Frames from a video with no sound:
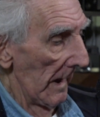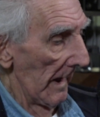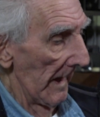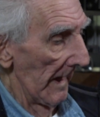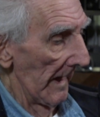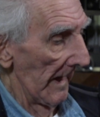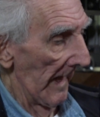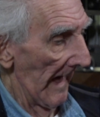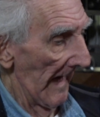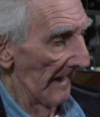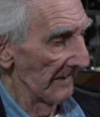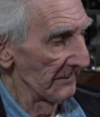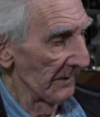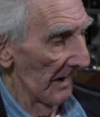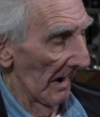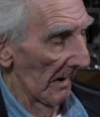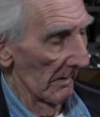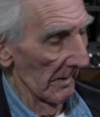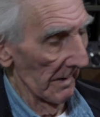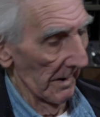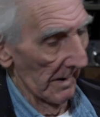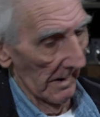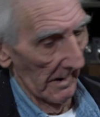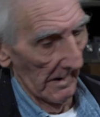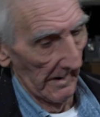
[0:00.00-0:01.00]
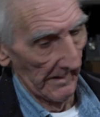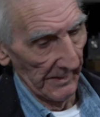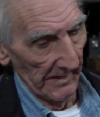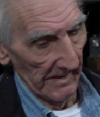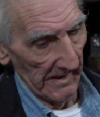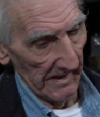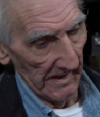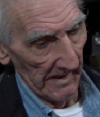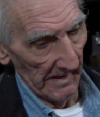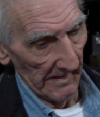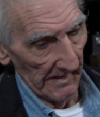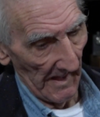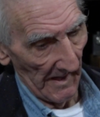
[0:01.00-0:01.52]
And I told her
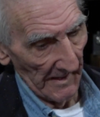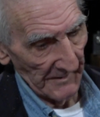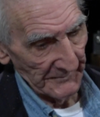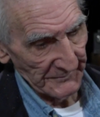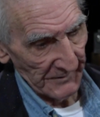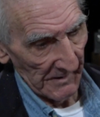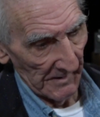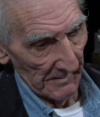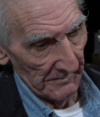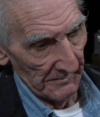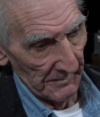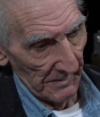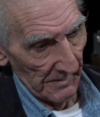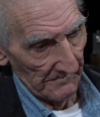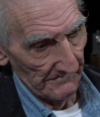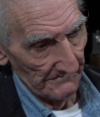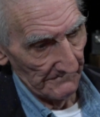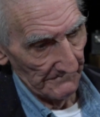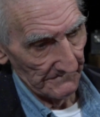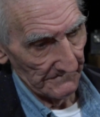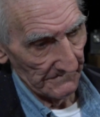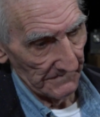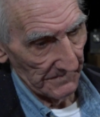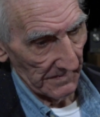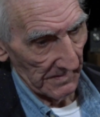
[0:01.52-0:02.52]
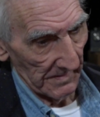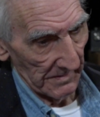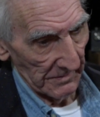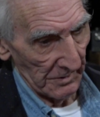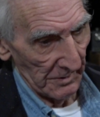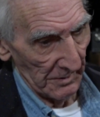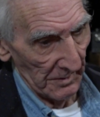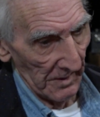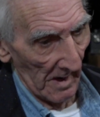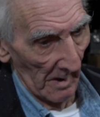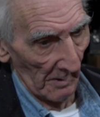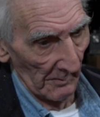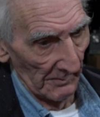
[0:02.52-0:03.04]
then, I said, "You
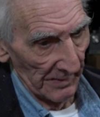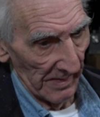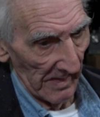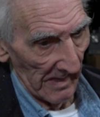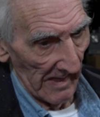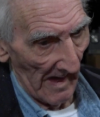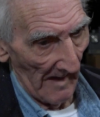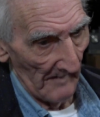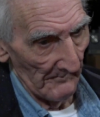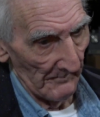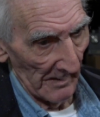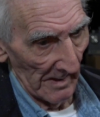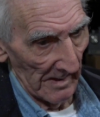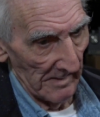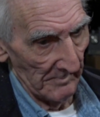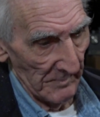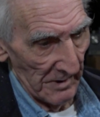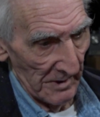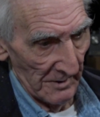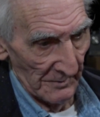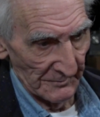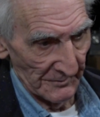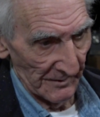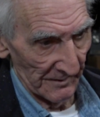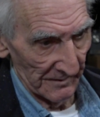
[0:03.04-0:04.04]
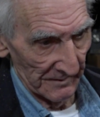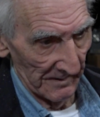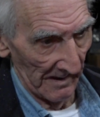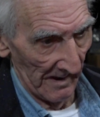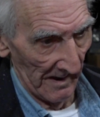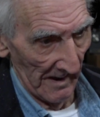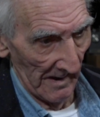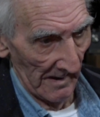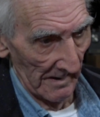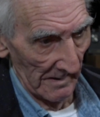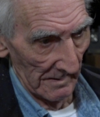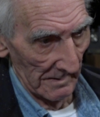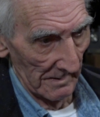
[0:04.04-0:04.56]
know that I play music
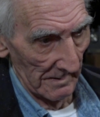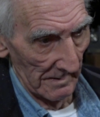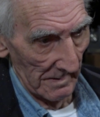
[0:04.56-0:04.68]
now.